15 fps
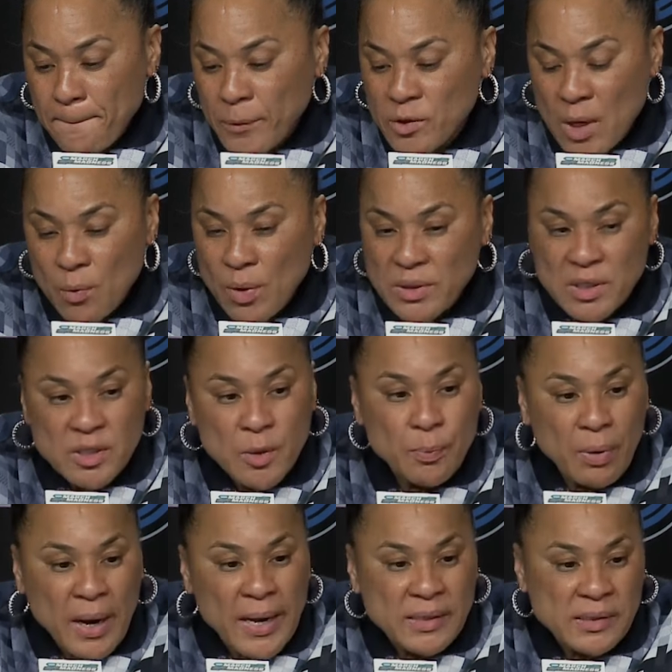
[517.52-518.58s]
I wasn't
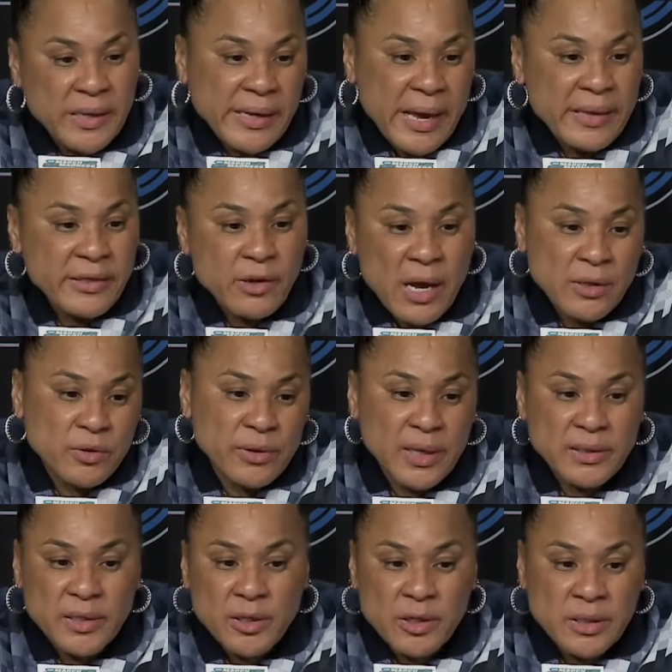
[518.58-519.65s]
surprised. I thought they
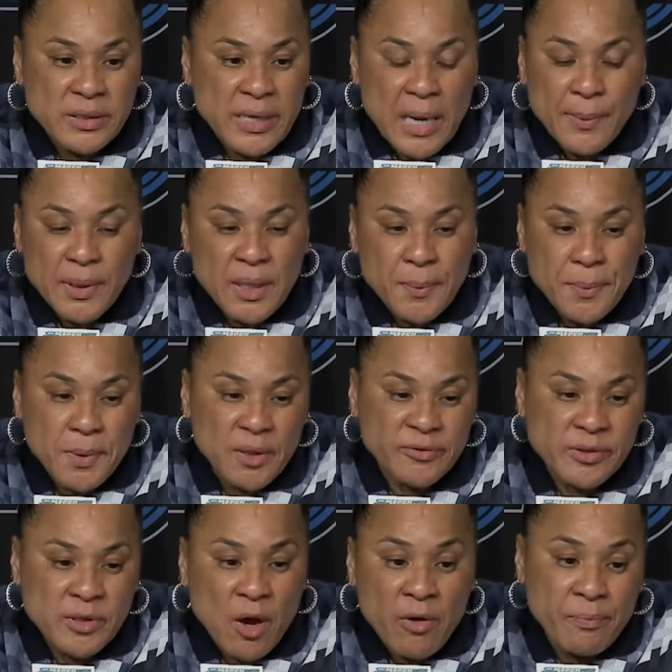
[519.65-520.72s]
did a good job of keeping
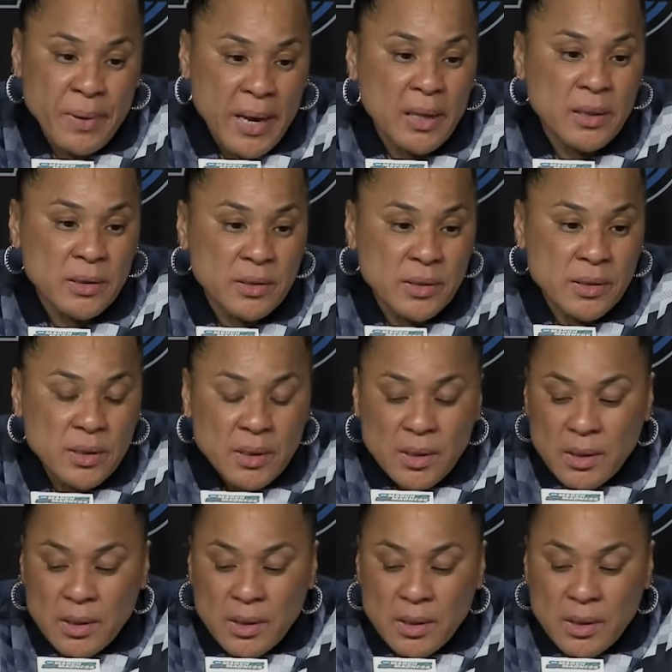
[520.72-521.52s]
us off balance.